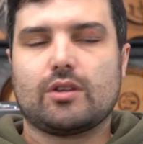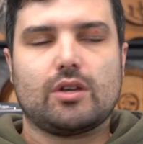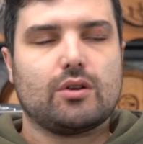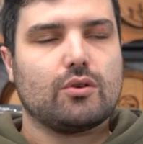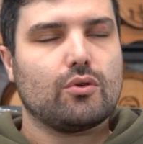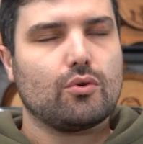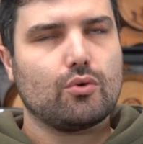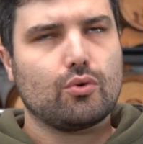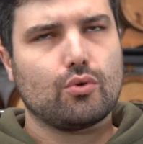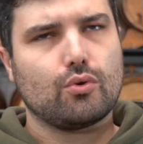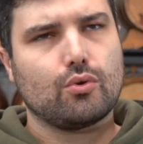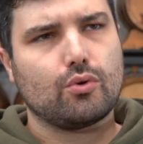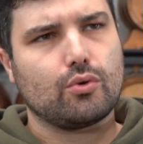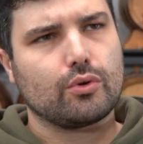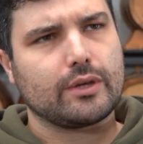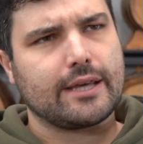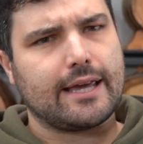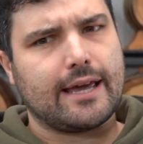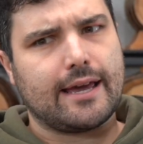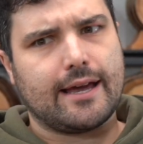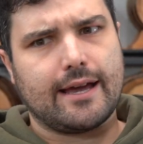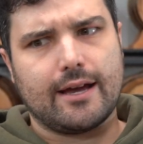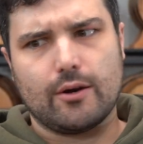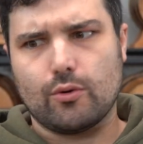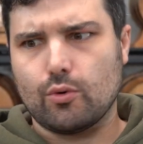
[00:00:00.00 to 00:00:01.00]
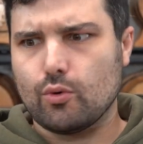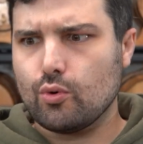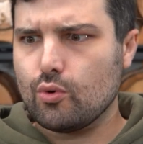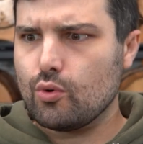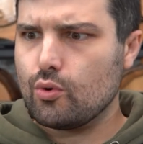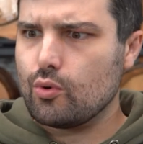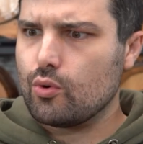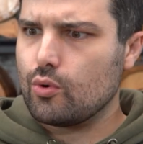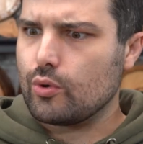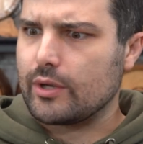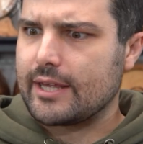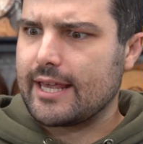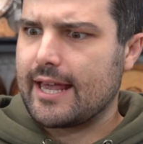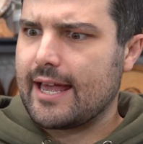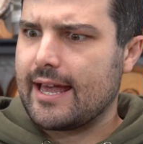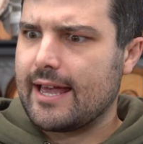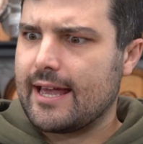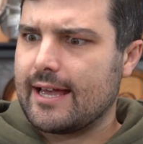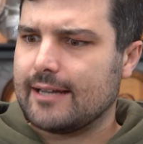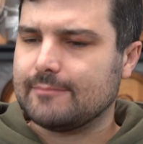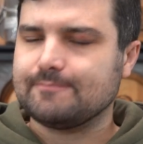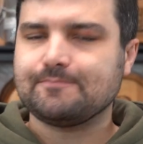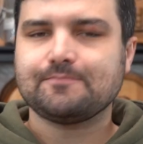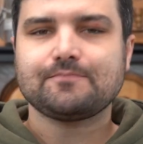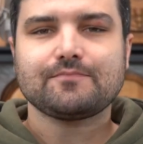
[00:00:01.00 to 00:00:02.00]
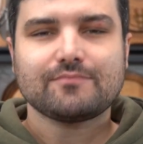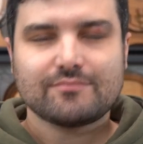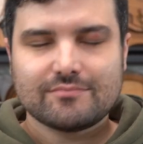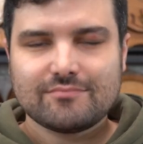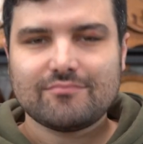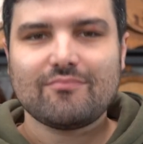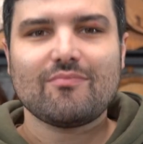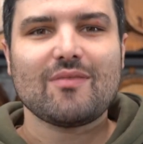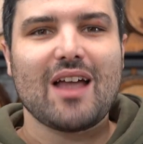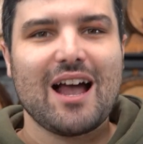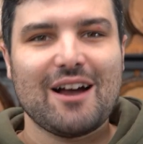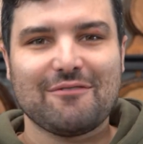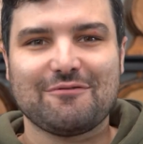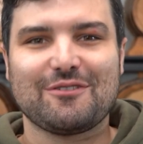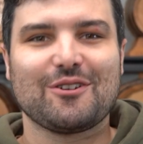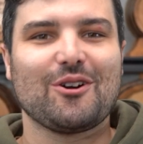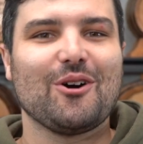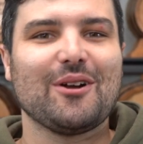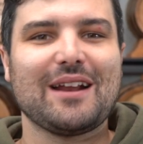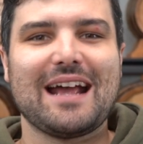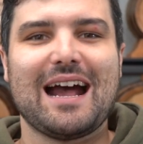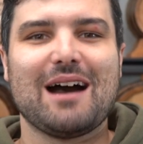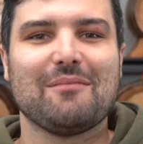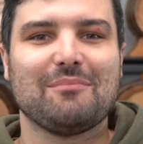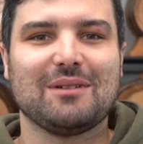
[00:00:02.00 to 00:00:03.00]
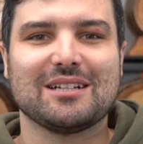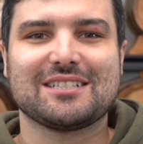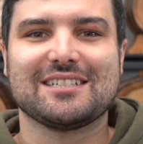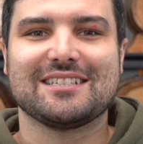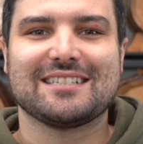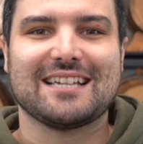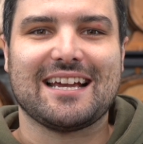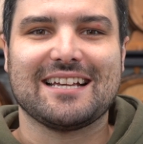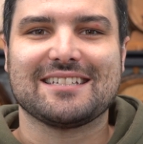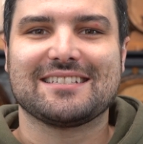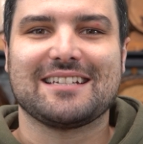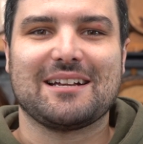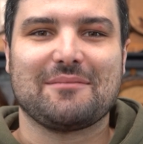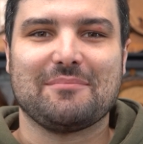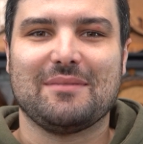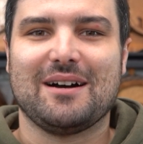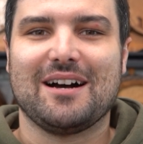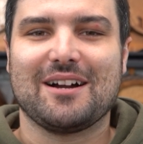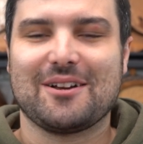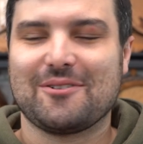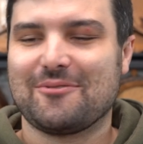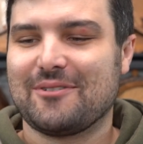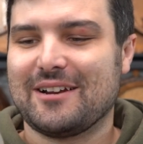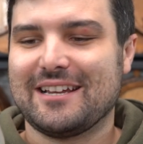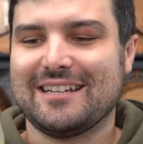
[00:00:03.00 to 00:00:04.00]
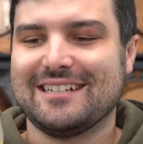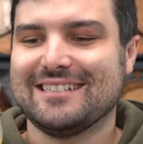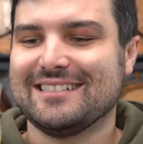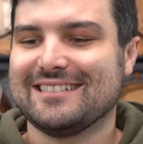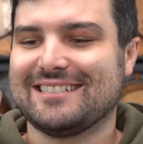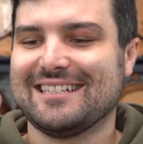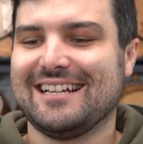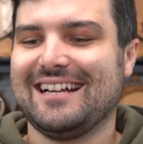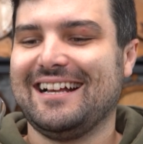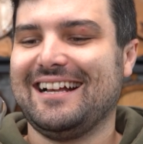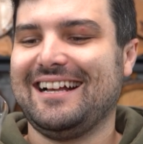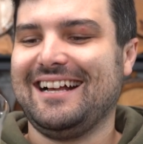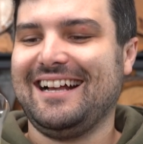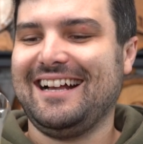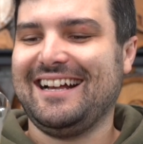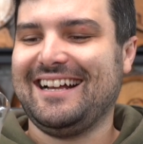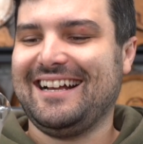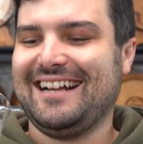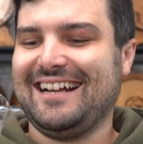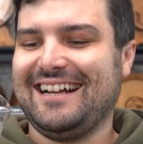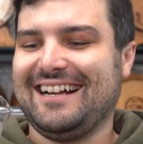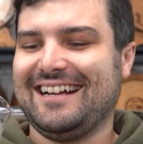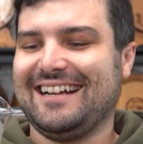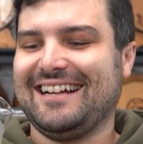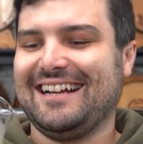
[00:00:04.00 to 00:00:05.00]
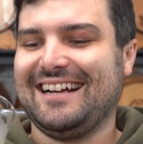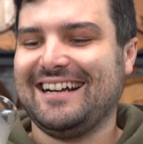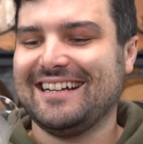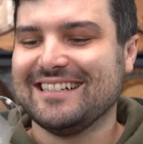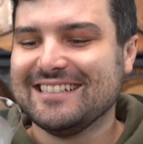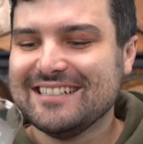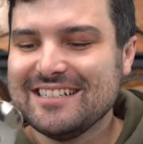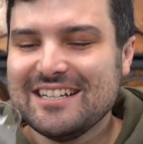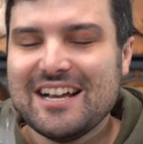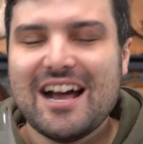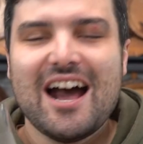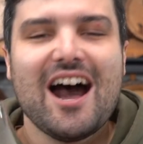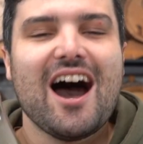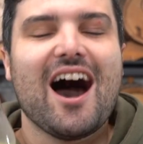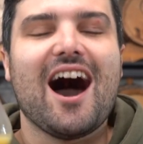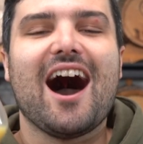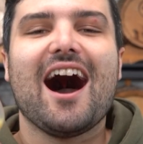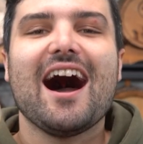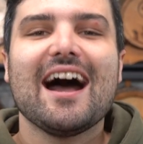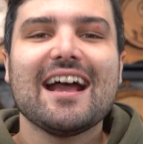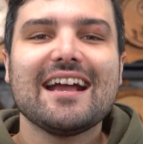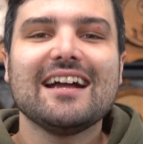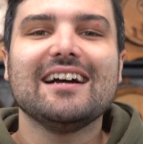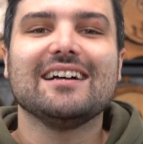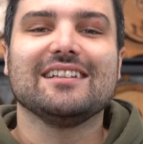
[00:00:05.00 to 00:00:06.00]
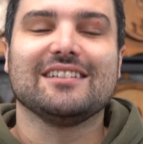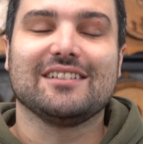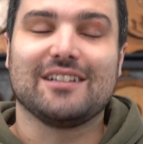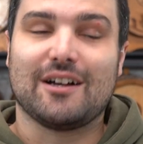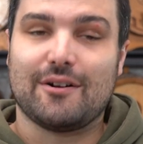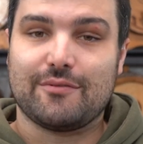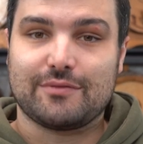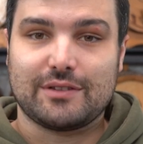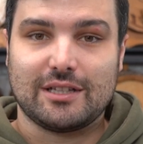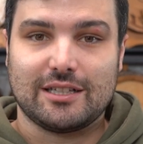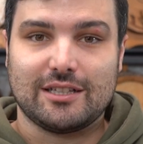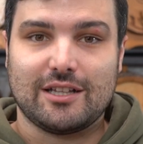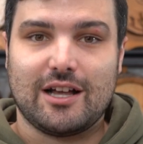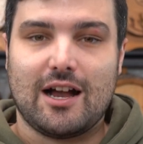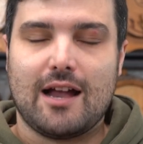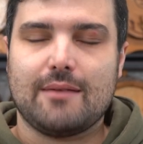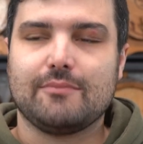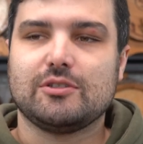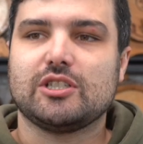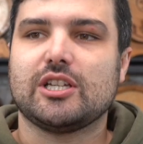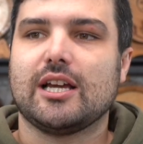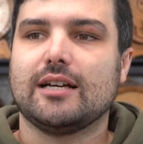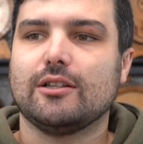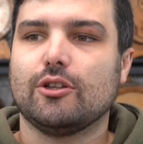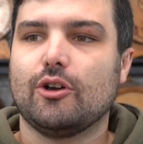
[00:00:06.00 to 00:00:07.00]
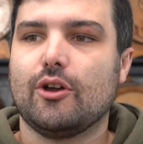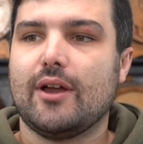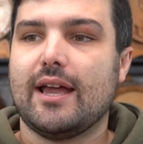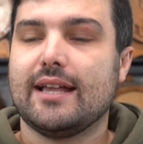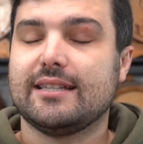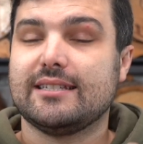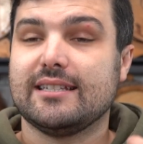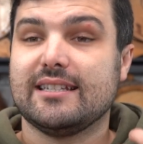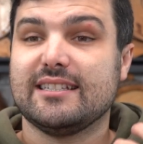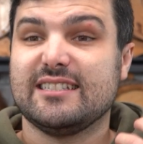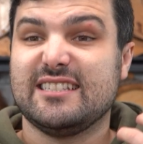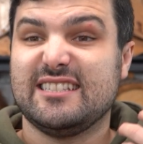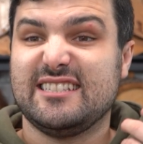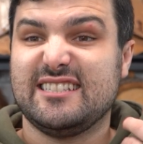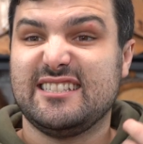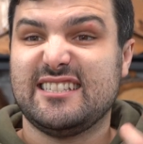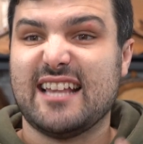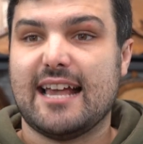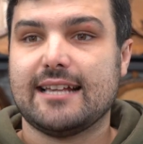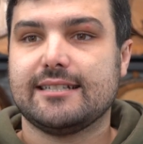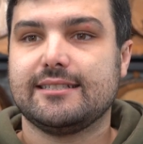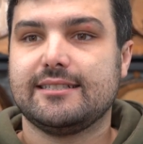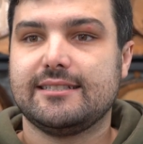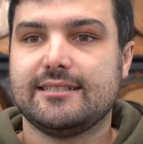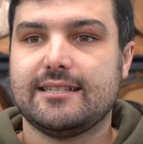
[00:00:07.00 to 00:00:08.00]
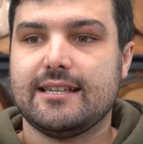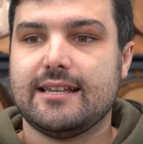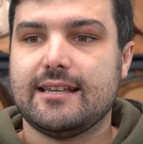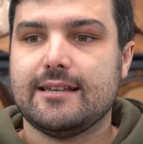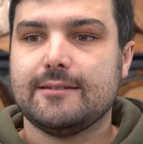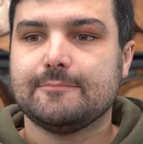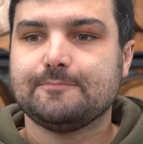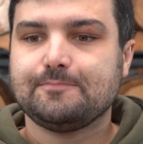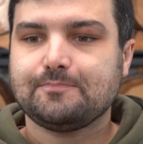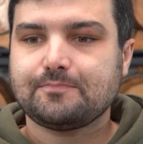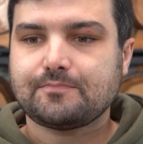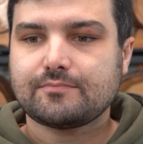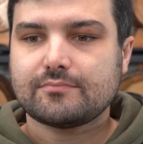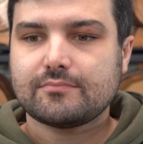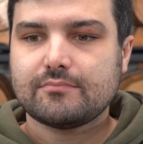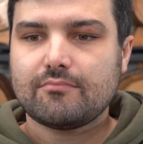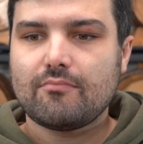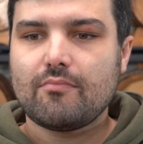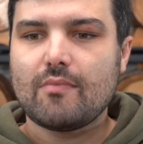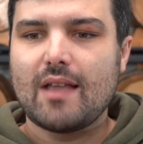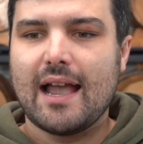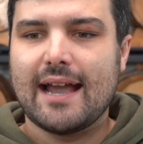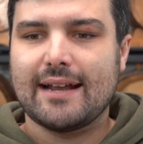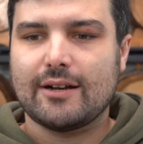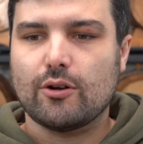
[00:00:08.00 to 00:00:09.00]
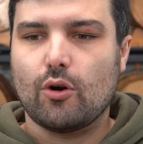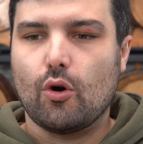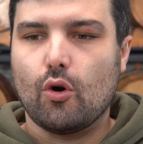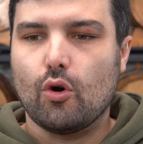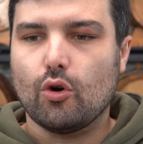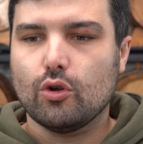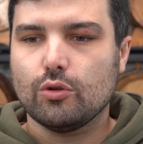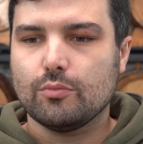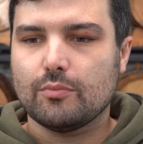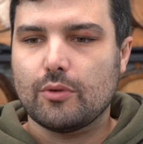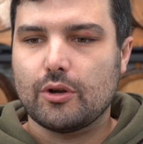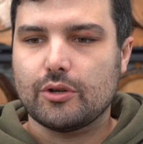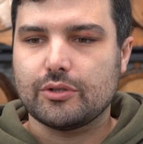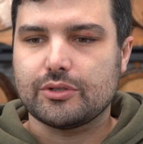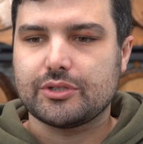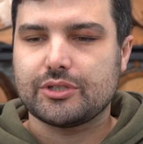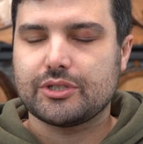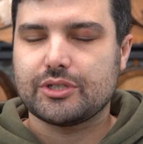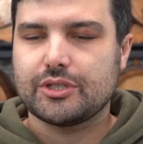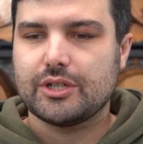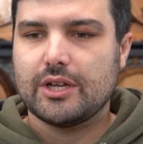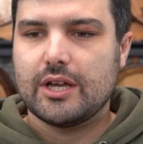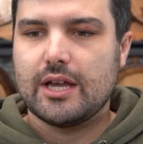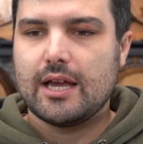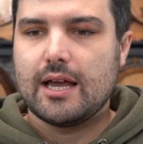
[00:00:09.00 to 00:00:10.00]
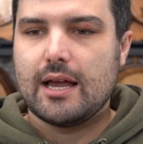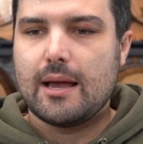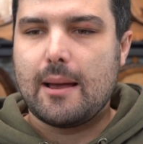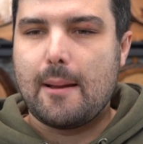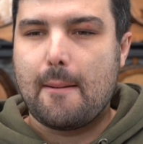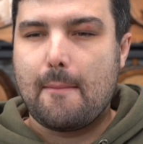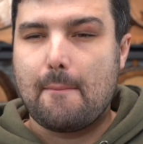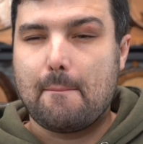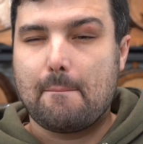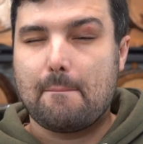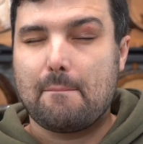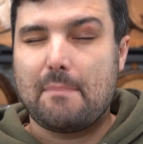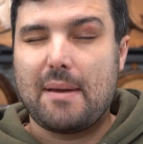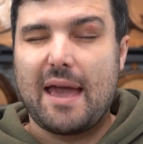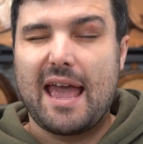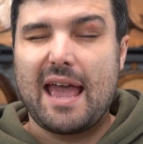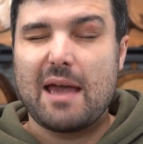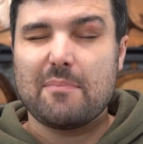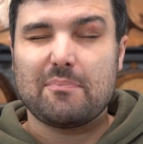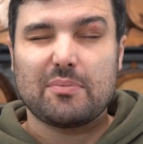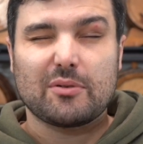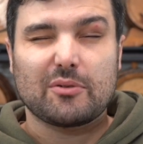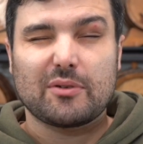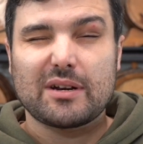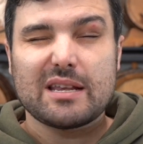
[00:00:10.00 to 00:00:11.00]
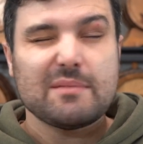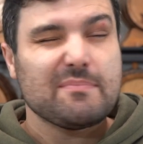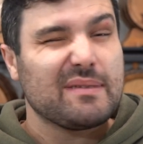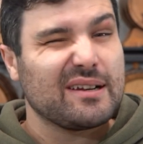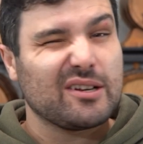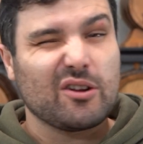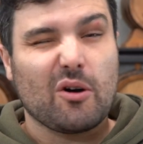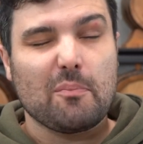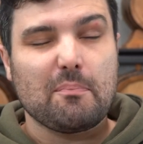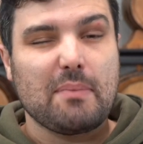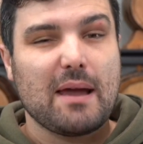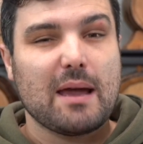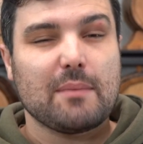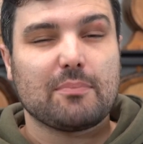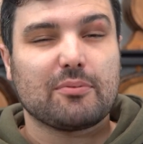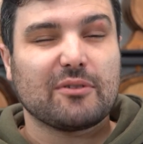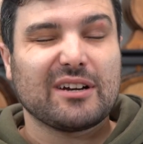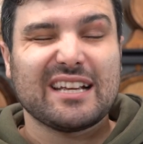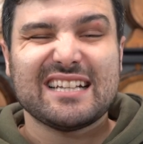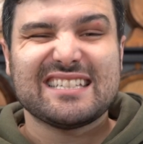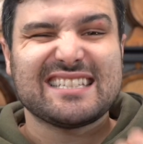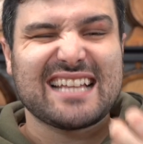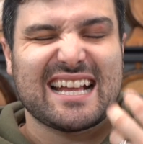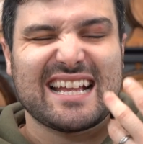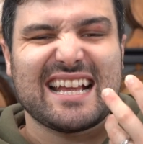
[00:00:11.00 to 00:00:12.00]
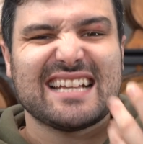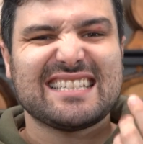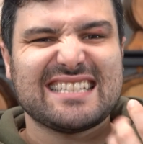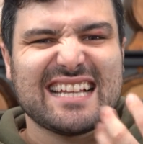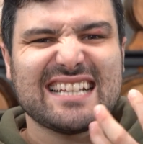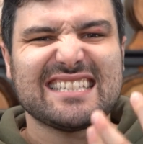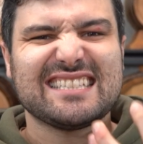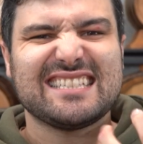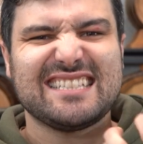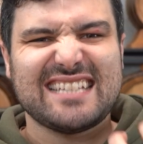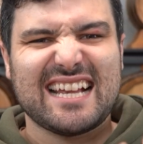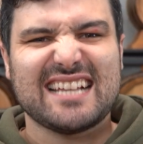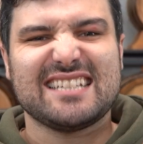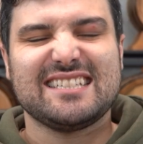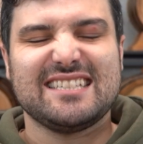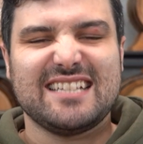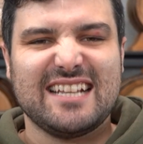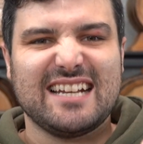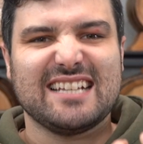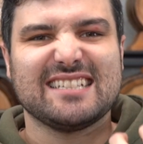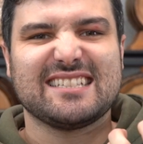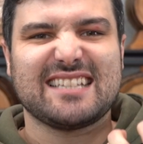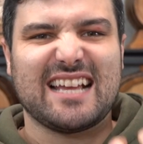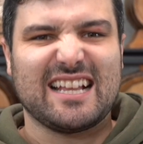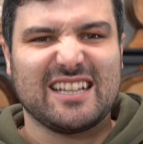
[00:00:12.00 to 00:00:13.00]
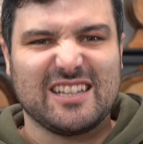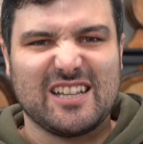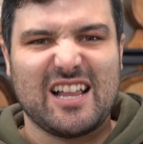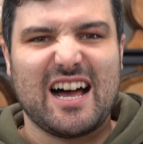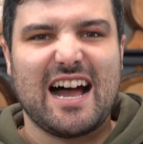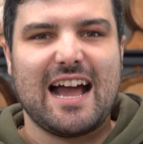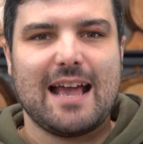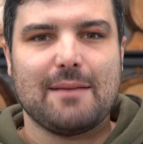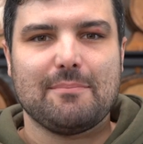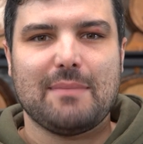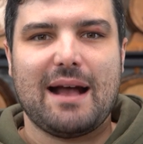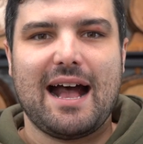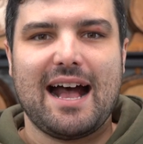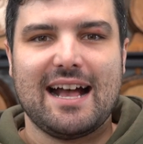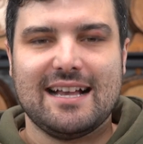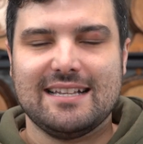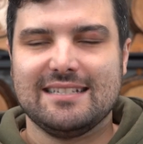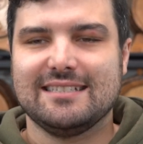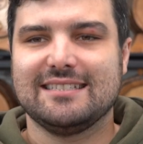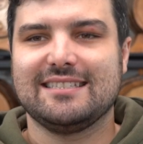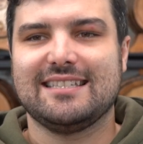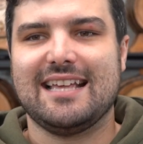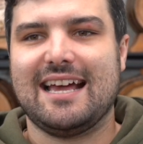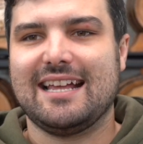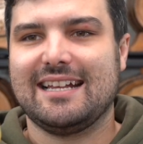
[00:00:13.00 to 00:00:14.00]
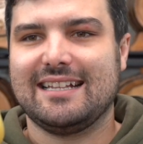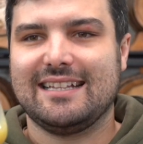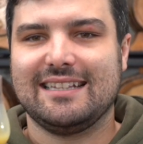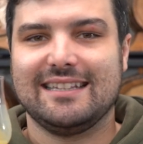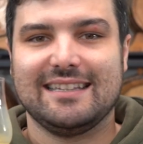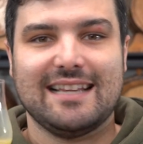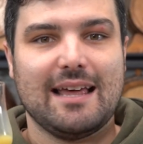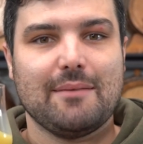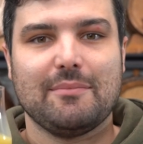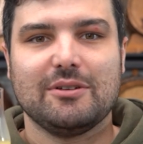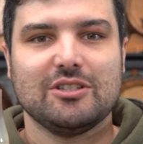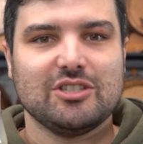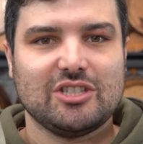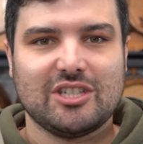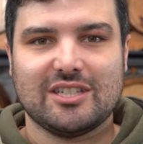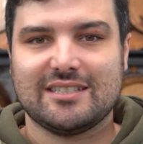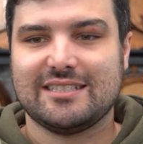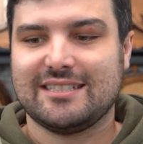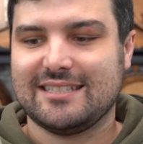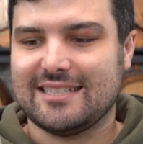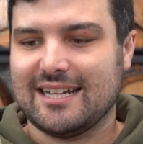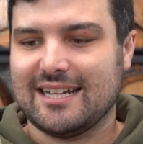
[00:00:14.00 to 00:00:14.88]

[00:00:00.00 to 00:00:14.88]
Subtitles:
Oh yeah. I forgot how much it tastes like margaritas. I love the Limoncello. It's zesty and almost peppery, but not peppery. It's that zestiness that lime has that lemon just